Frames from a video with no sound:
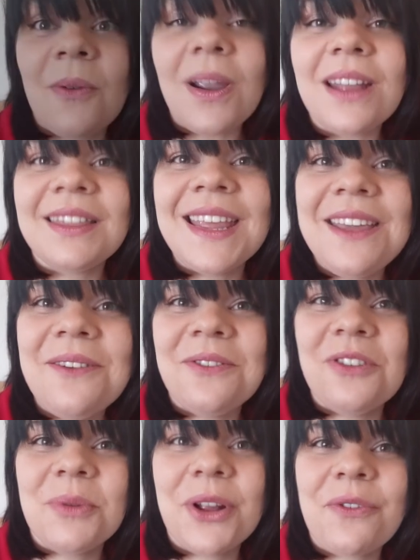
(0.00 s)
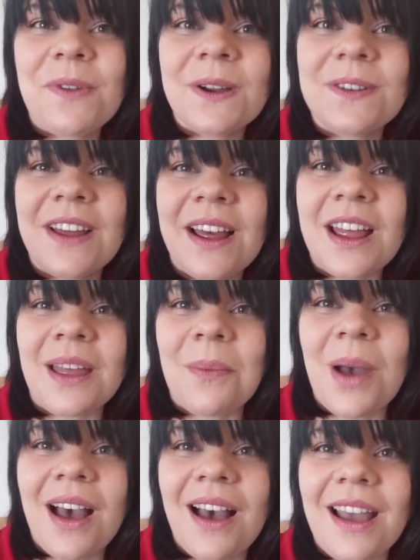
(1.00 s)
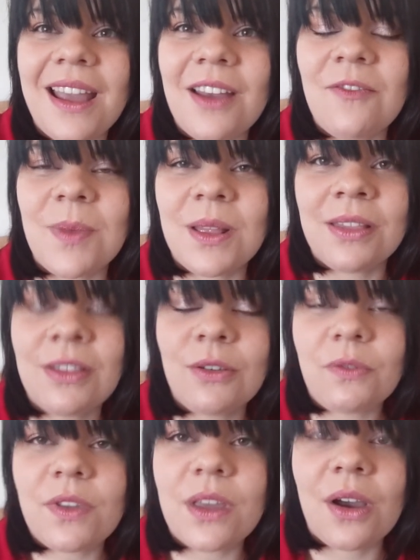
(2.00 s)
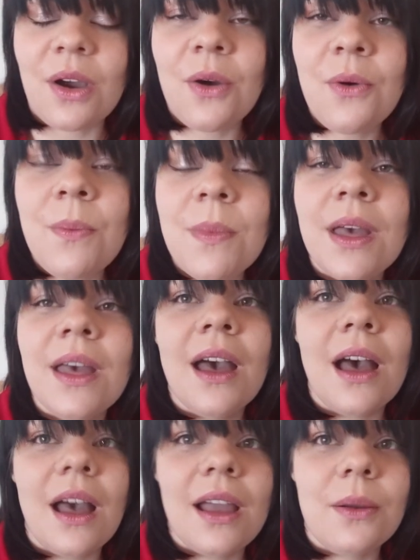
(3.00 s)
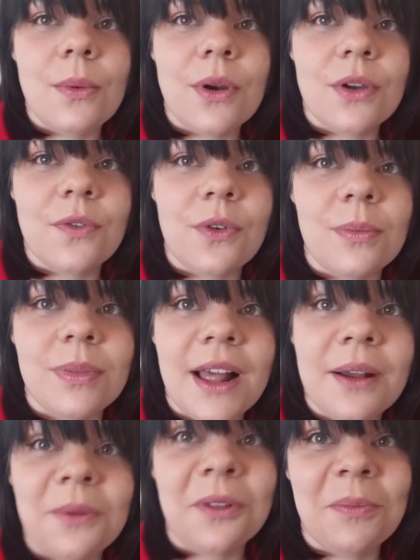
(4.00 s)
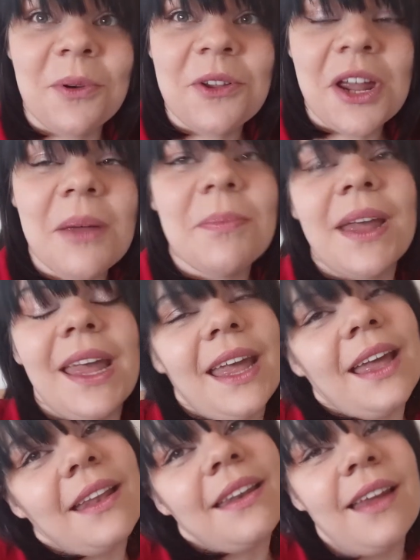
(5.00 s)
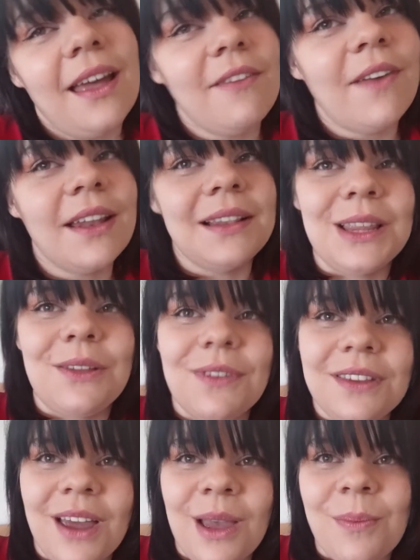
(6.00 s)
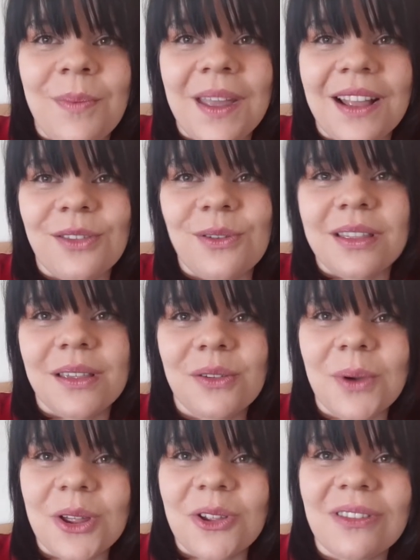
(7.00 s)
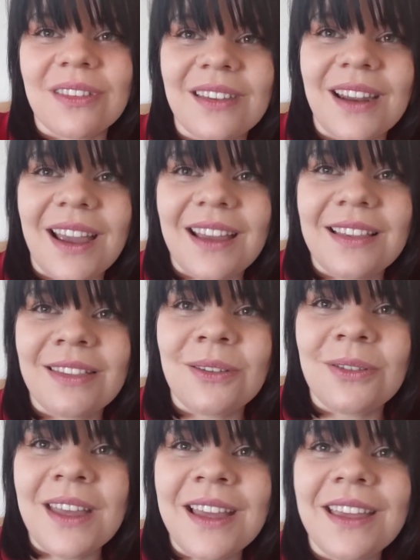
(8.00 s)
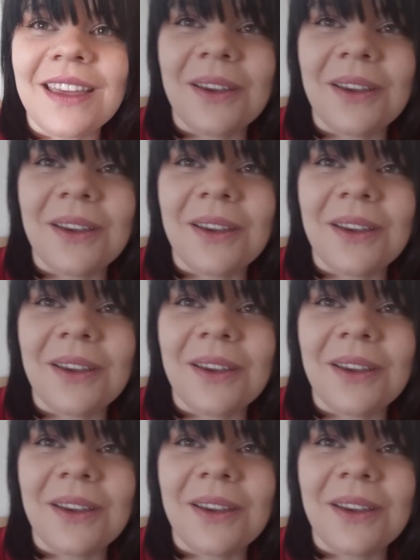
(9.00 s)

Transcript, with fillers: Right, thank you so much for your time. I have been Sophia Holme. I work for Blackwell's Bookshop and I've had a lovely time answering these questions today, so thank